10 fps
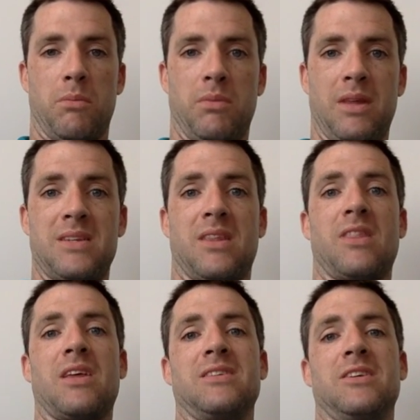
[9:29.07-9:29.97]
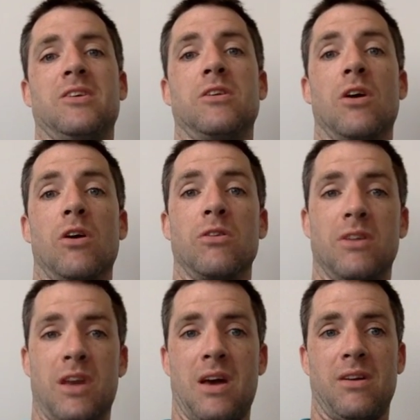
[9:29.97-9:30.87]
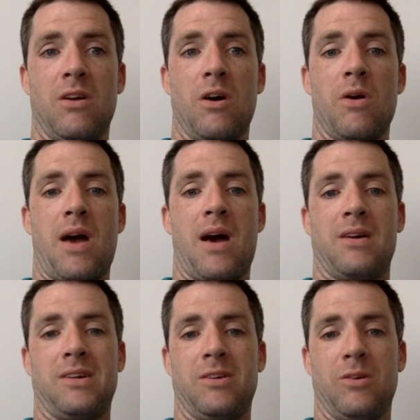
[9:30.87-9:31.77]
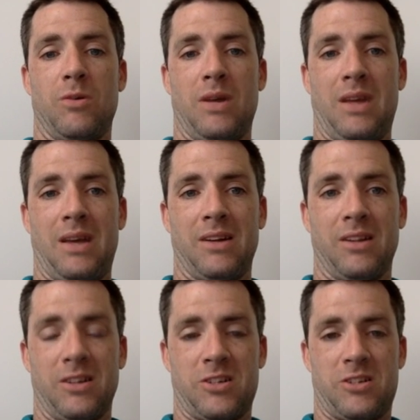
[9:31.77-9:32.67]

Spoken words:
these are the things that you don't yet know how to do in English.